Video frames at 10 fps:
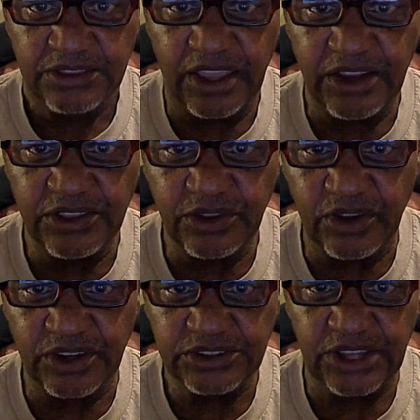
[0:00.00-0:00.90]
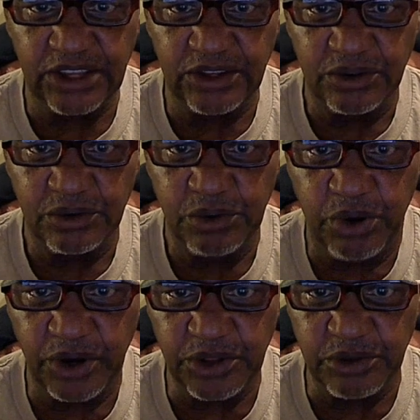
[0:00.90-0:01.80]
They're either going to tell you,
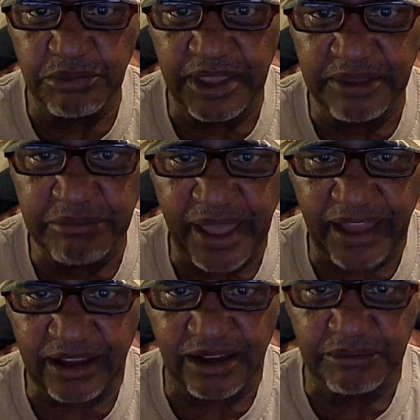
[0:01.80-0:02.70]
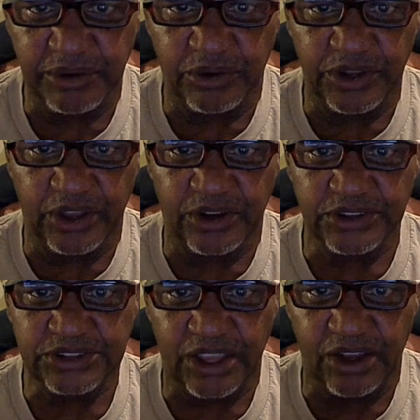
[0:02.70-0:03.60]
what do you mean backup? Or they're going
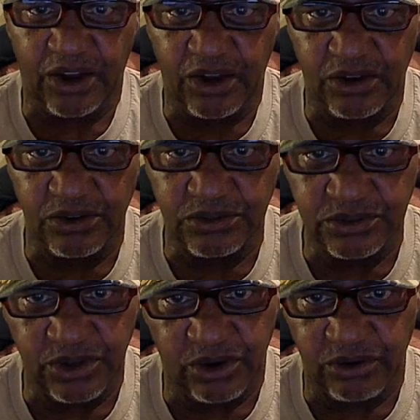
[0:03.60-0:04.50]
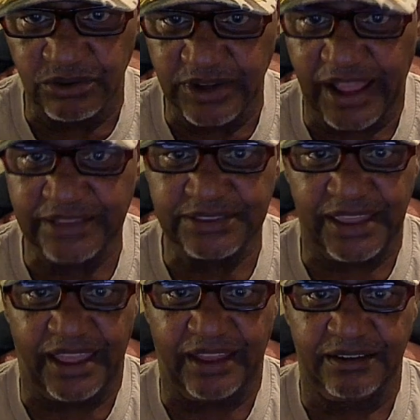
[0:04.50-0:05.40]
to say, oh no, not
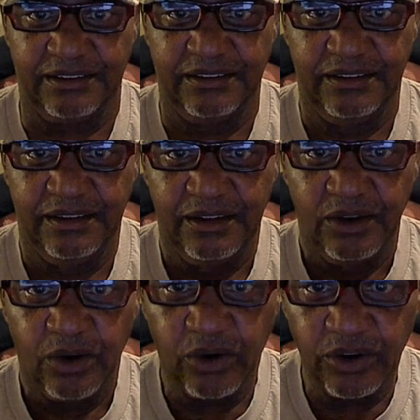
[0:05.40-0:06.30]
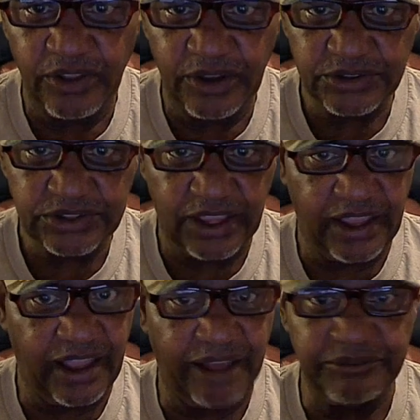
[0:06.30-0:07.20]
that. Or they'll
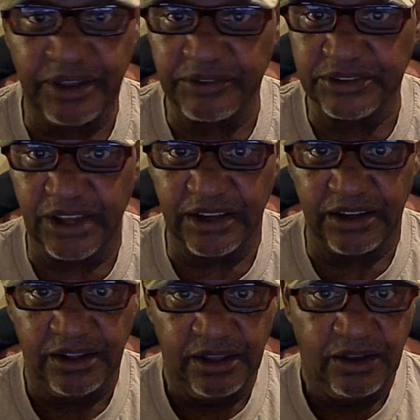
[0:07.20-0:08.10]
say, I've never done it.